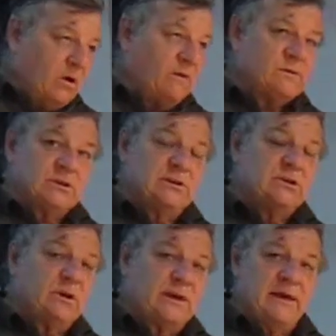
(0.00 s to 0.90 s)
Obviously,
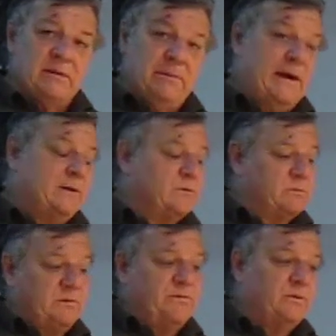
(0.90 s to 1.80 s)
try and get the panels
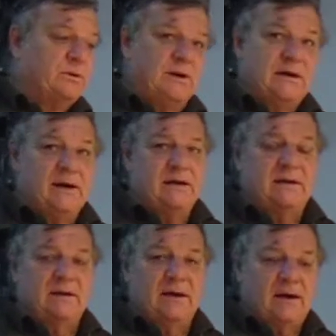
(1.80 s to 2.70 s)
before you cut
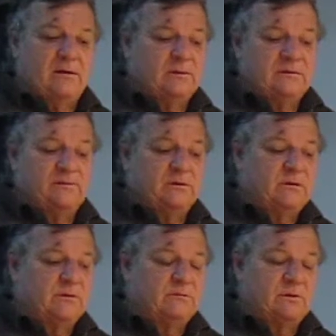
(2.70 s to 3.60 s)
anything out, because if you
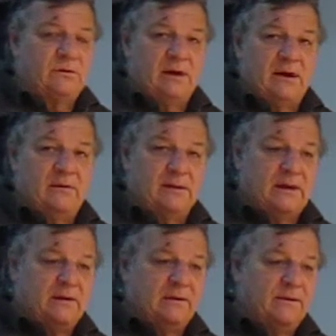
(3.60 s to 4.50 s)
don't do that,
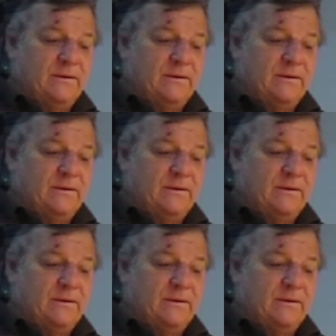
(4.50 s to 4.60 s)
then